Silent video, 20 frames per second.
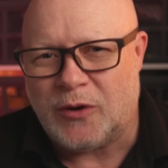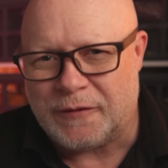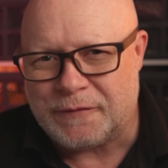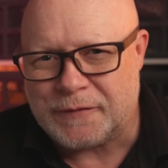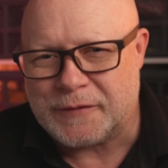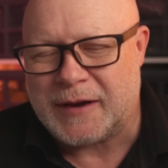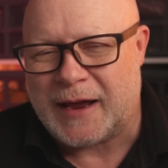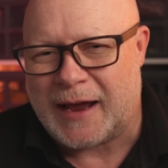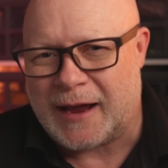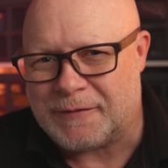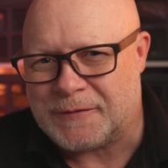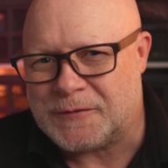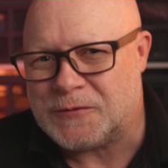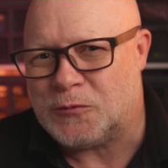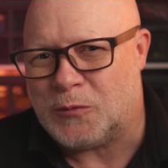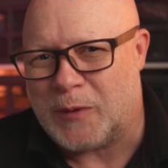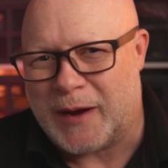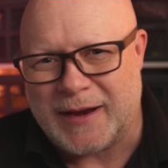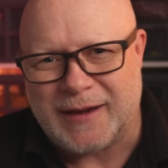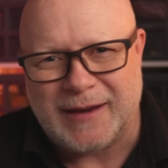often have to
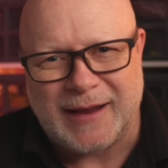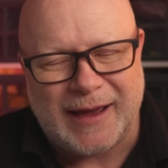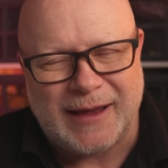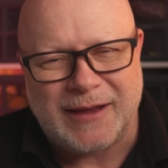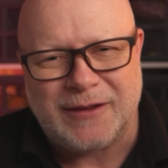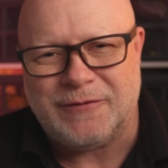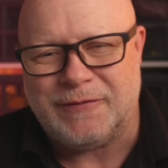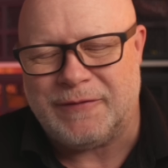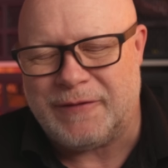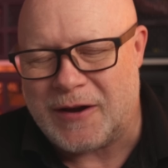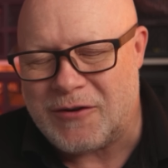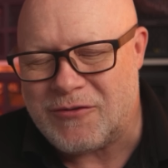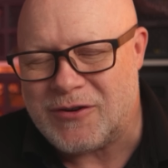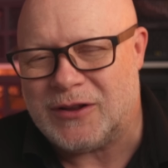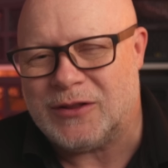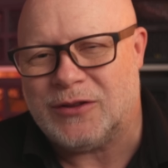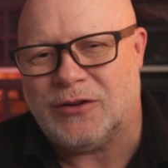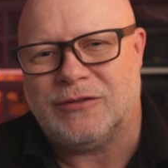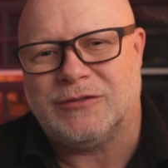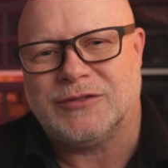wait a very
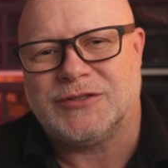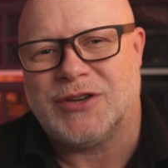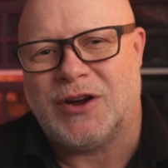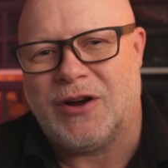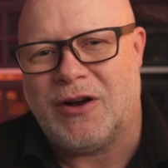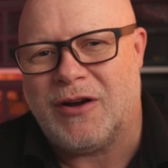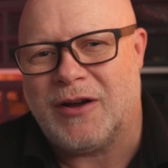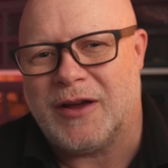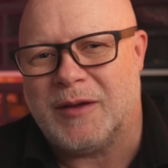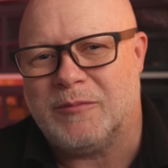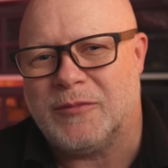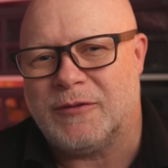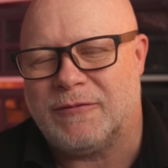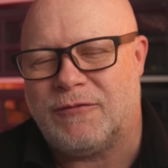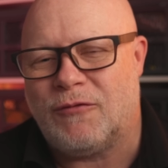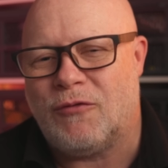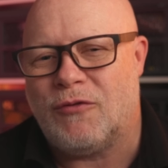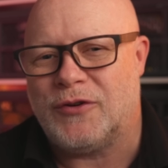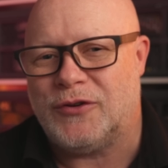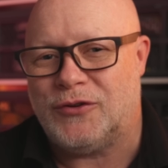long time
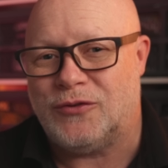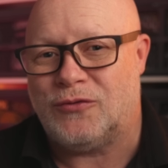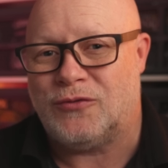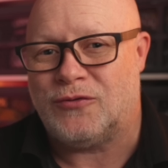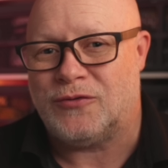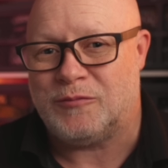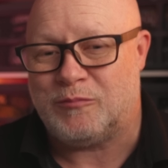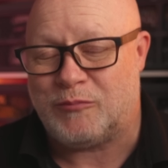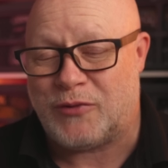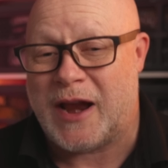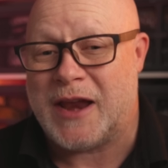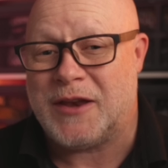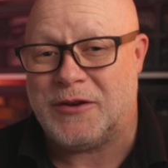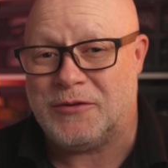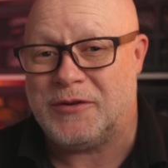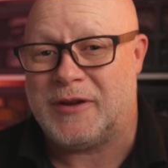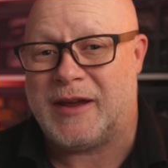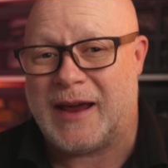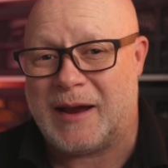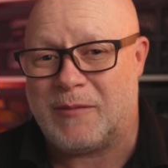before your brand
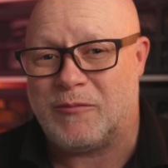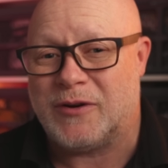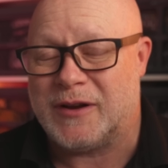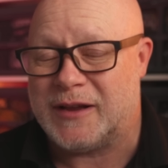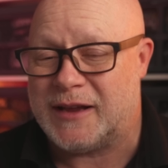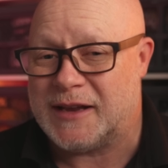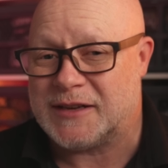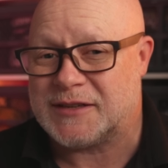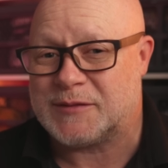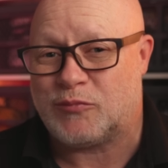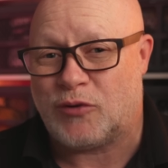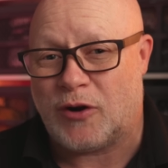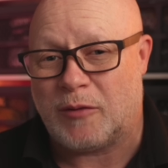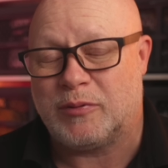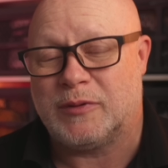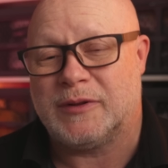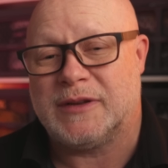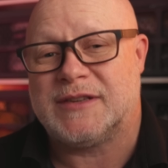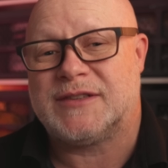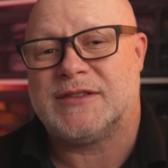new camera gets
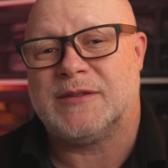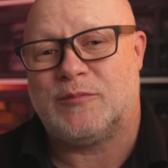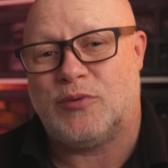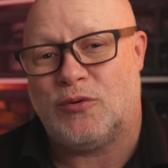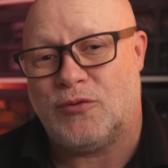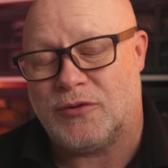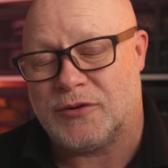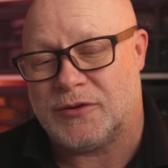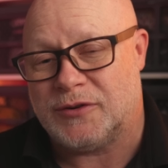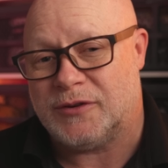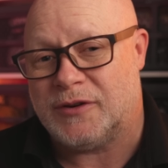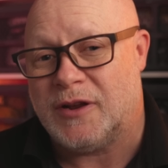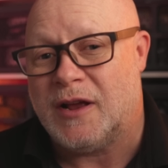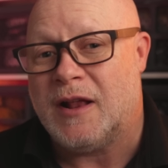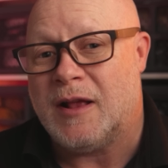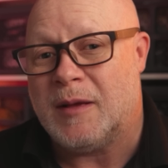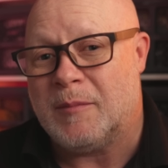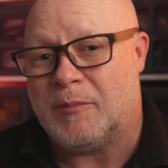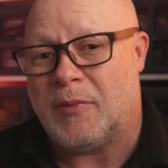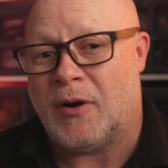properly supported
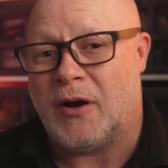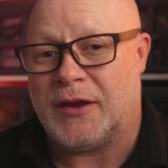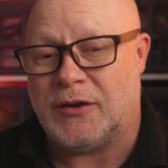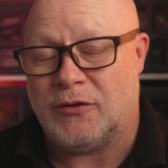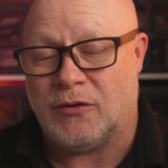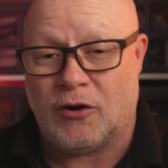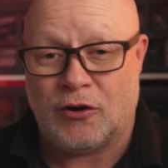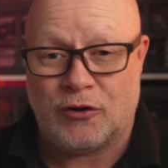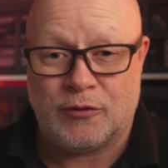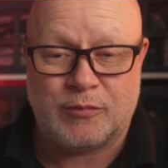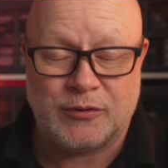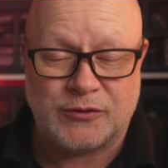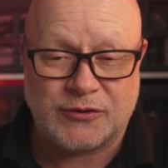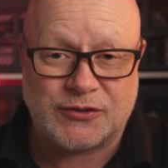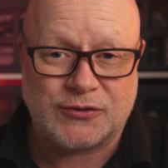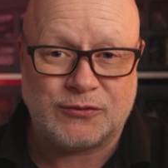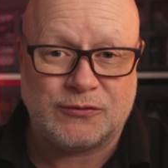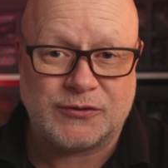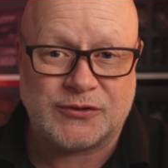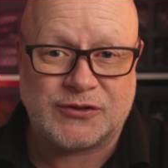by your open
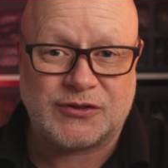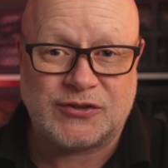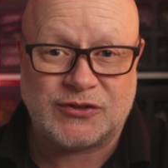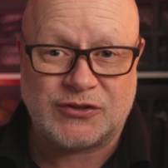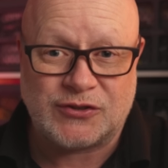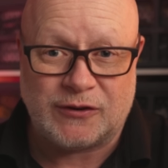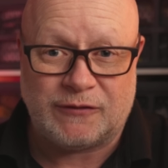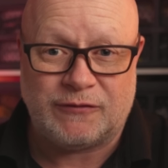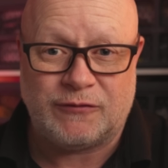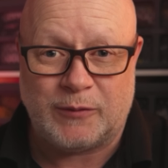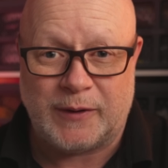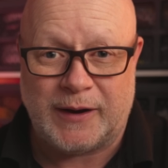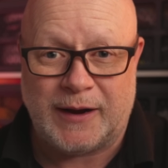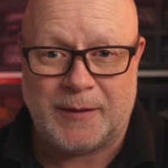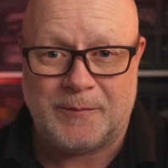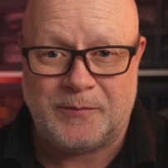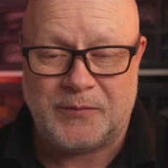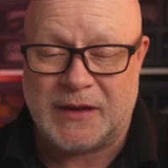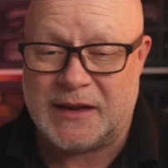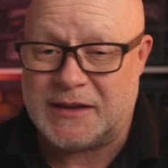source software.
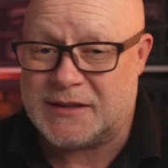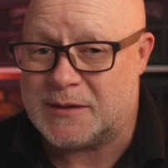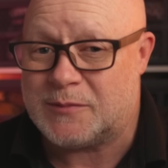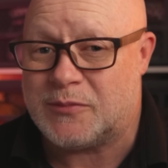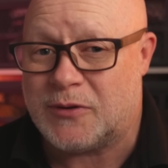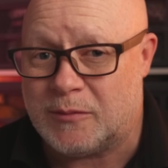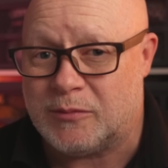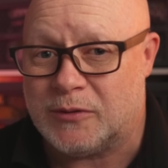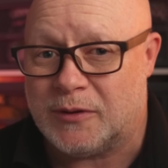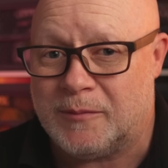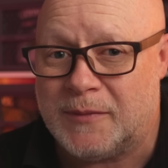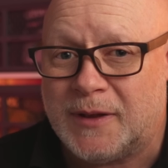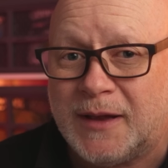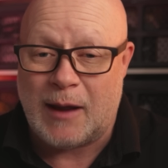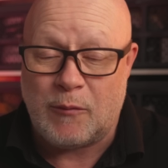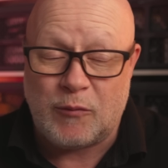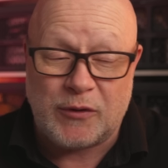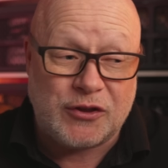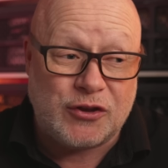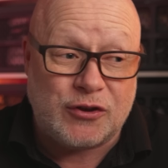It's a problem.
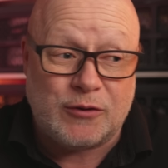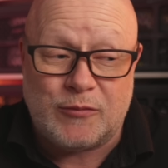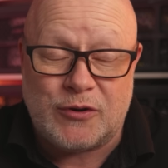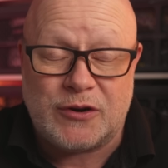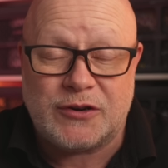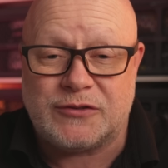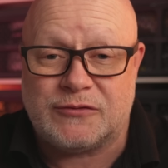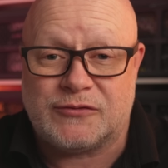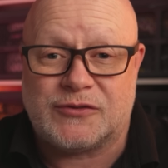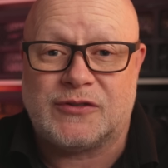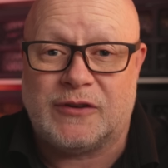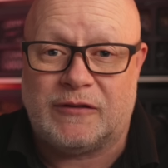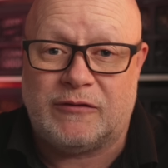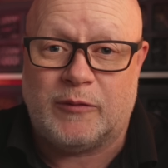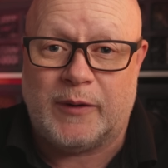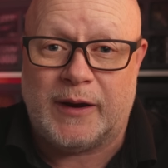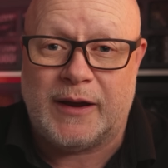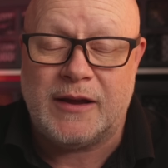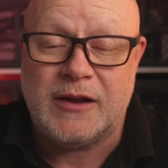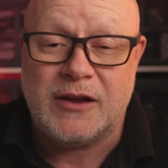And with commercial
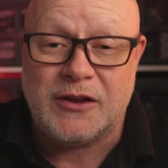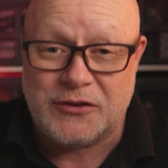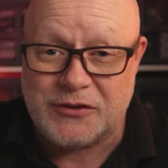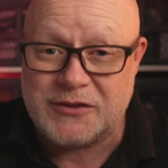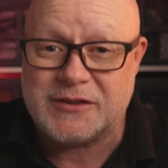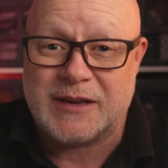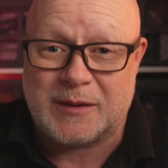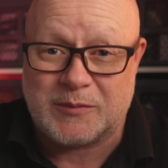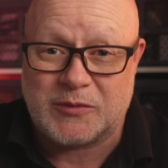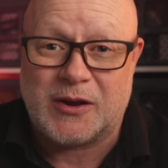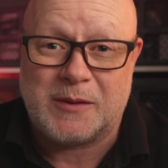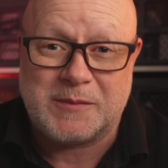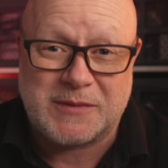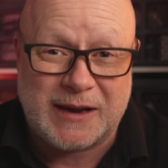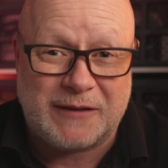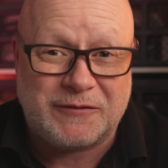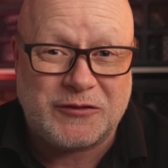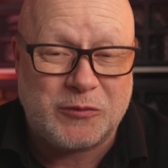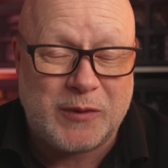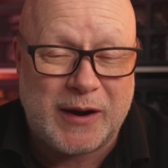software, you sometimes
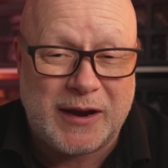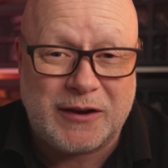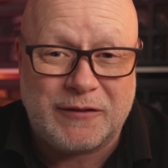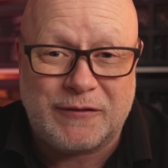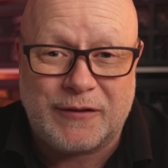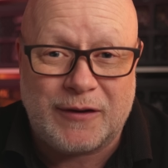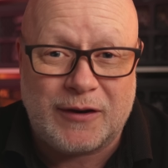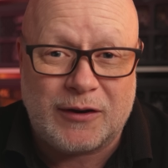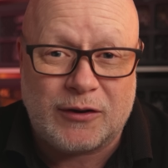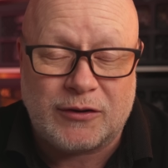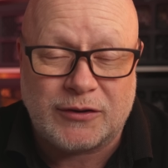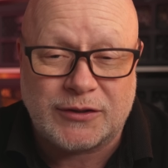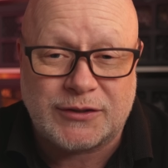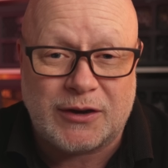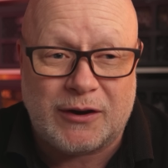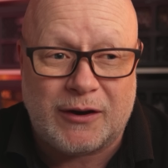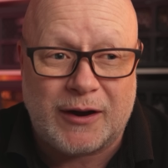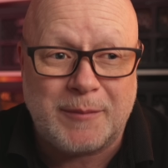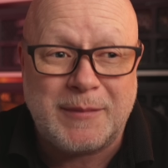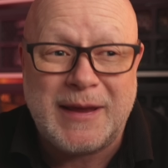have to wait a very long
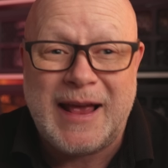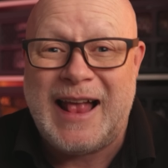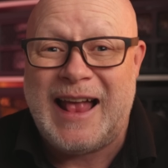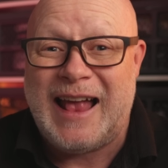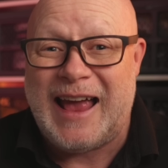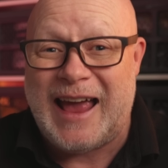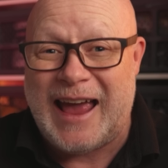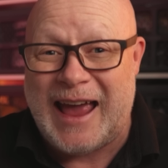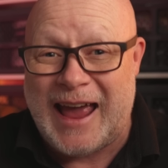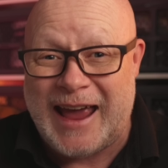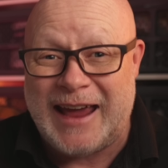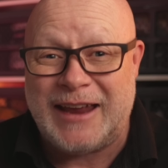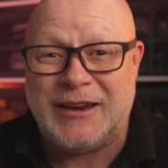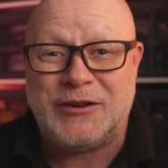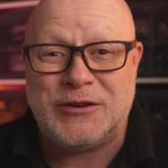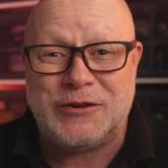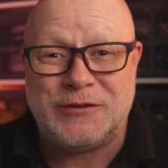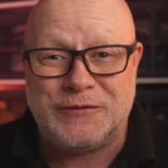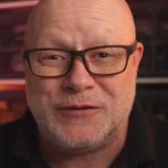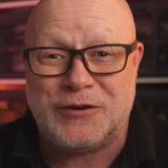time and
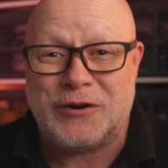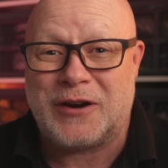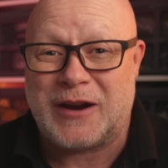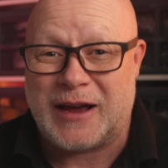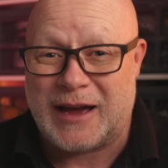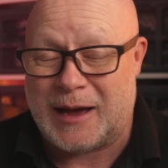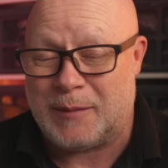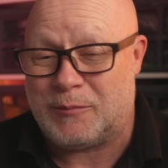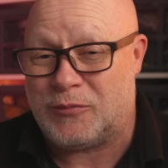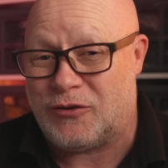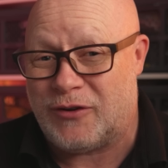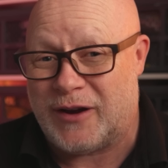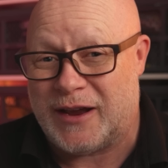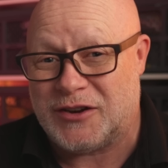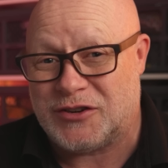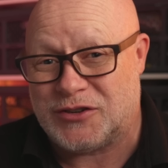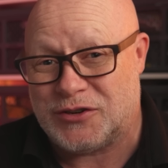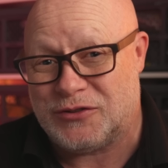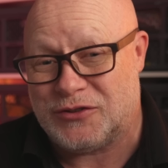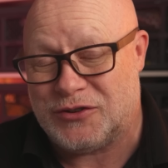you've got to
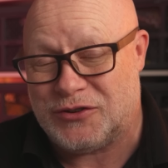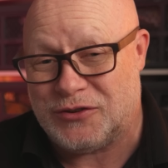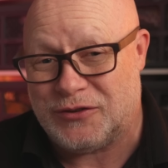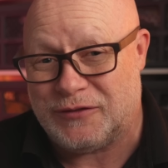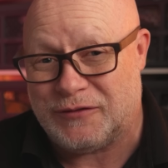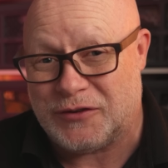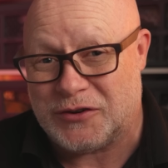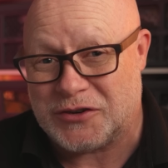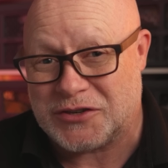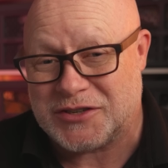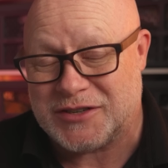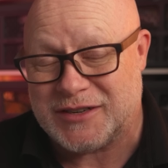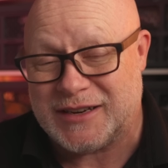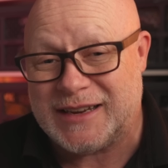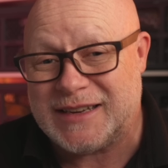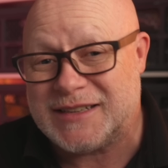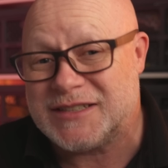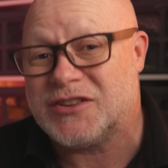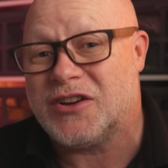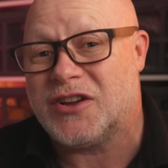upgrade to the new version.
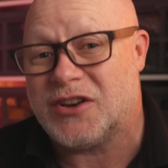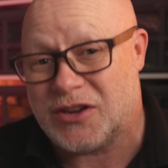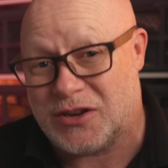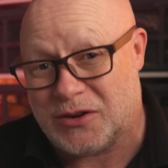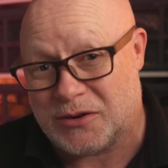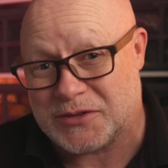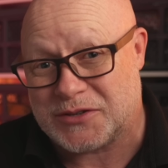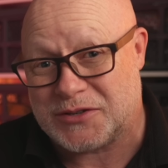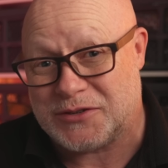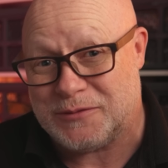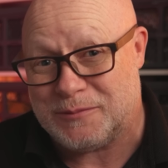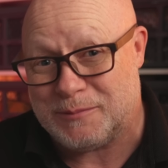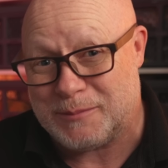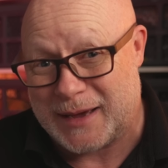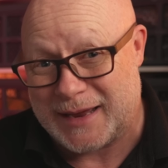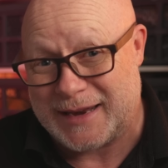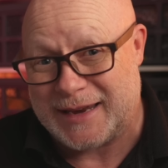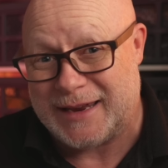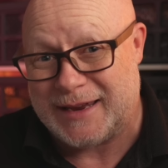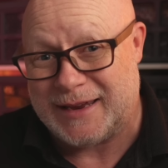It's going to cost you
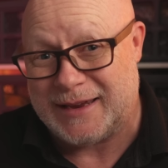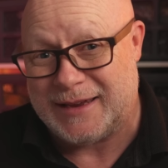money.